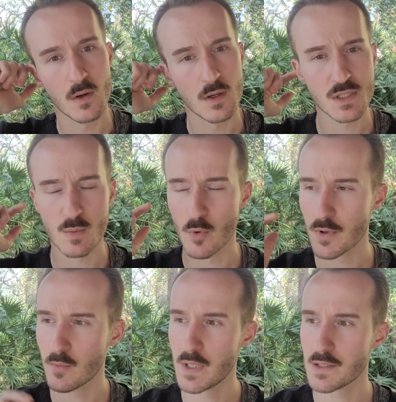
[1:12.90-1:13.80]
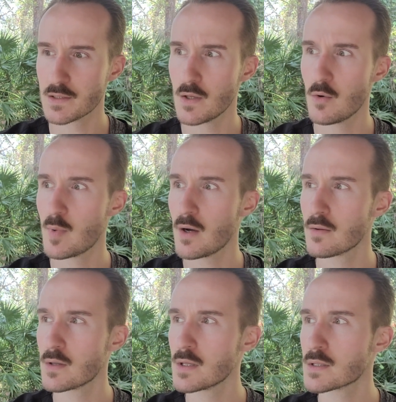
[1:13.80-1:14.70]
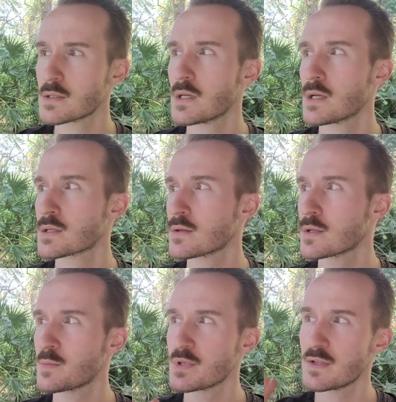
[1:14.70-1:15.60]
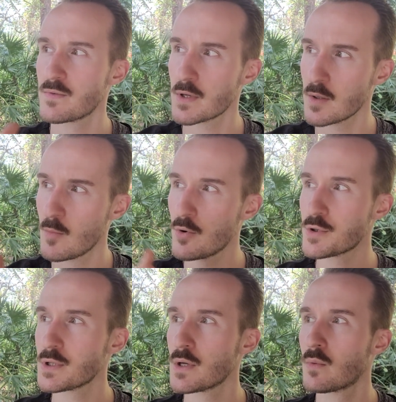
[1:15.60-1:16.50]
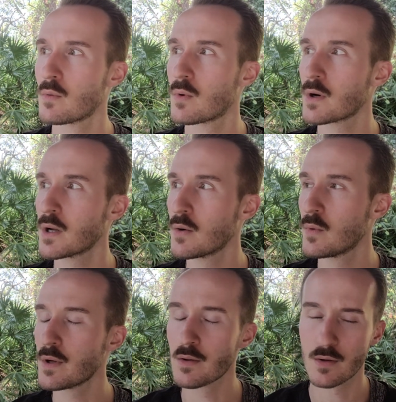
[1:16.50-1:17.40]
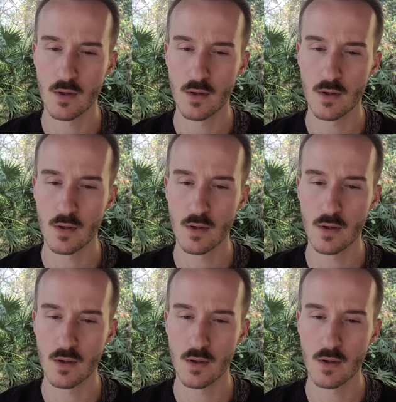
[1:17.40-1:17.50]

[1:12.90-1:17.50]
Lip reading: Is there more that we need to know about this? Yes, so the specific emotion that we're working with.